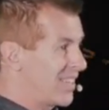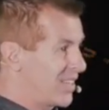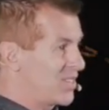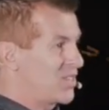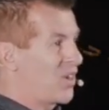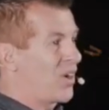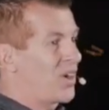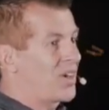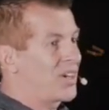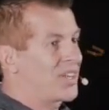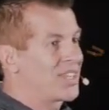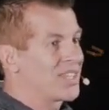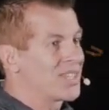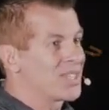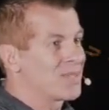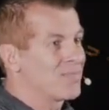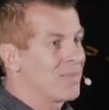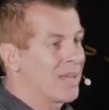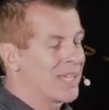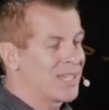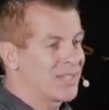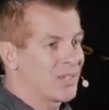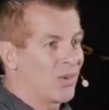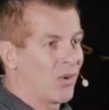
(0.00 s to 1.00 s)
that darkens
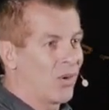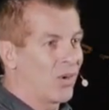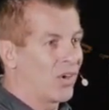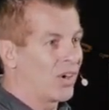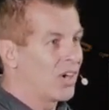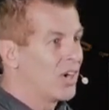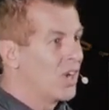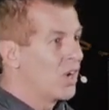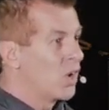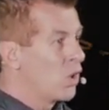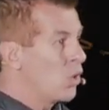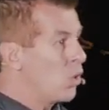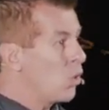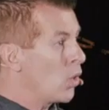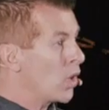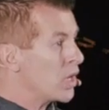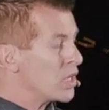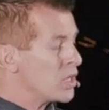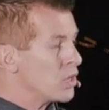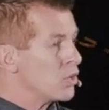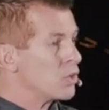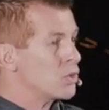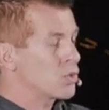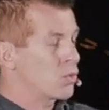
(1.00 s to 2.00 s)
my door. Who are
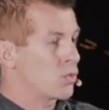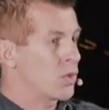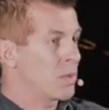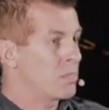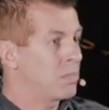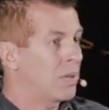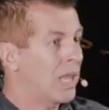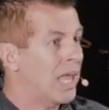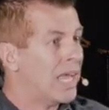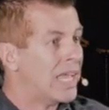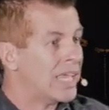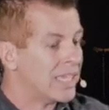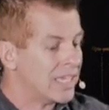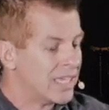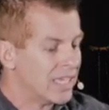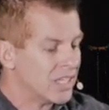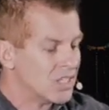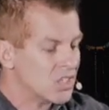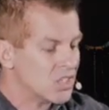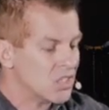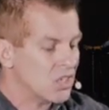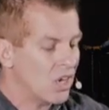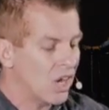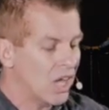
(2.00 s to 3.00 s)
you to reply
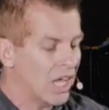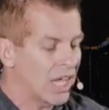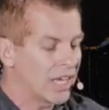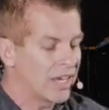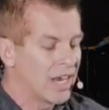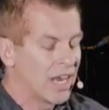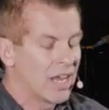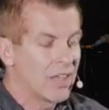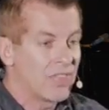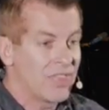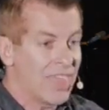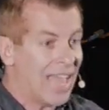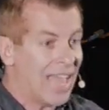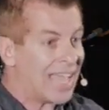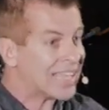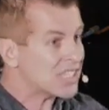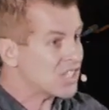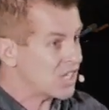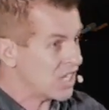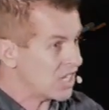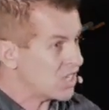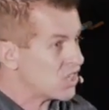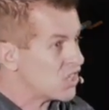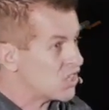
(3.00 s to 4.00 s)
against God?
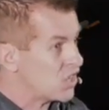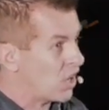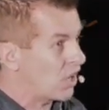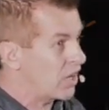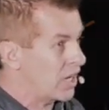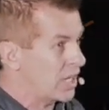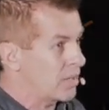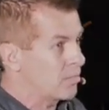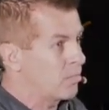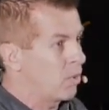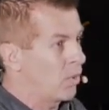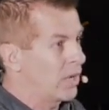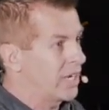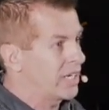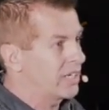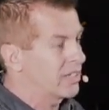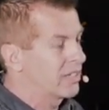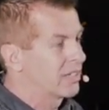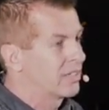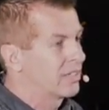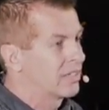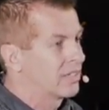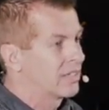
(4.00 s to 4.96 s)
That's his starting point.